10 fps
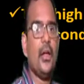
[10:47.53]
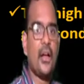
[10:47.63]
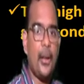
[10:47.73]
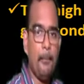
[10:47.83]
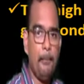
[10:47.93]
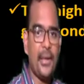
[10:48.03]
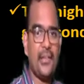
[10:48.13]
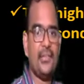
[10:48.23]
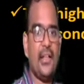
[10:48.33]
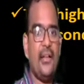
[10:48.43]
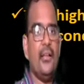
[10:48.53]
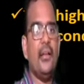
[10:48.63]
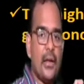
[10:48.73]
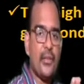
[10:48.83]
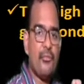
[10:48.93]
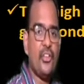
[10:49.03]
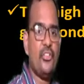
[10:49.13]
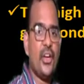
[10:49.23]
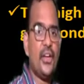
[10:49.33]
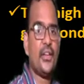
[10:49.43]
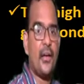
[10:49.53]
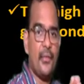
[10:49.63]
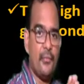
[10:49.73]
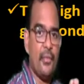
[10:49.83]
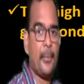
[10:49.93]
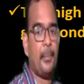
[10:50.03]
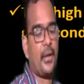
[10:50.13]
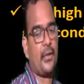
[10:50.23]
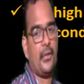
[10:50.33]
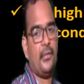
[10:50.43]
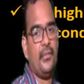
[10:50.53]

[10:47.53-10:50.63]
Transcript: compress the refrigerant vapor